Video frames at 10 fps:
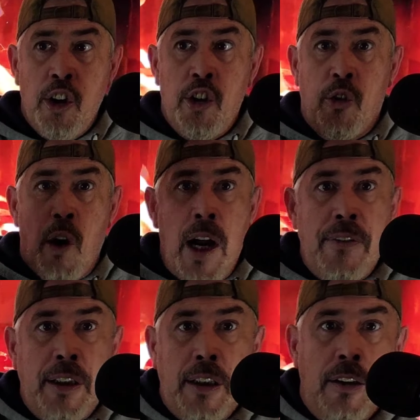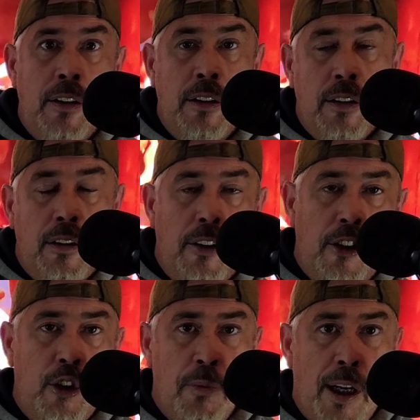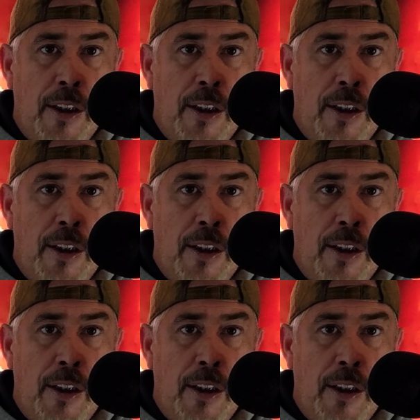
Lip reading: driving to my